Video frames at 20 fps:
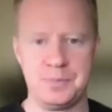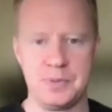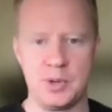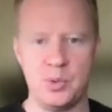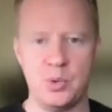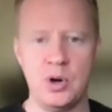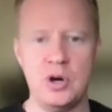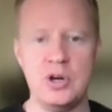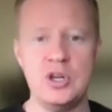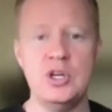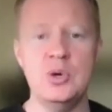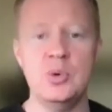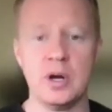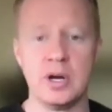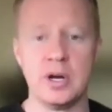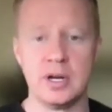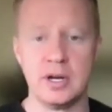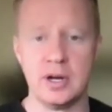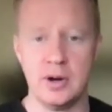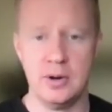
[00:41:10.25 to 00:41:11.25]
Where do you want
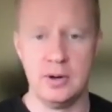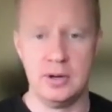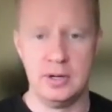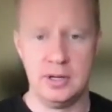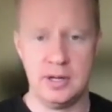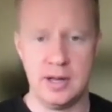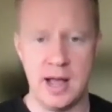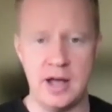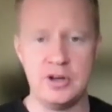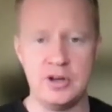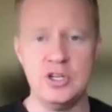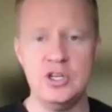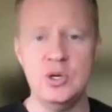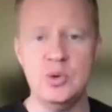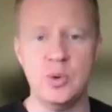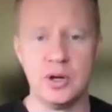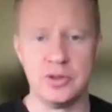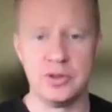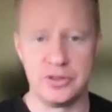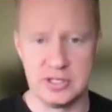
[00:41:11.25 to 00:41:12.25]
to go? How do you
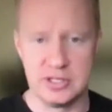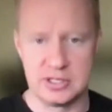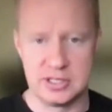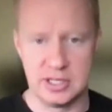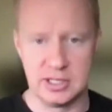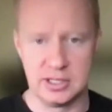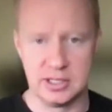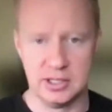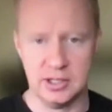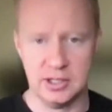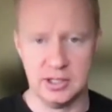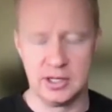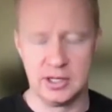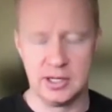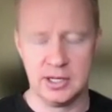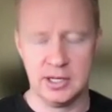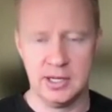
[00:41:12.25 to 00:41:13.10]
want this thing to look?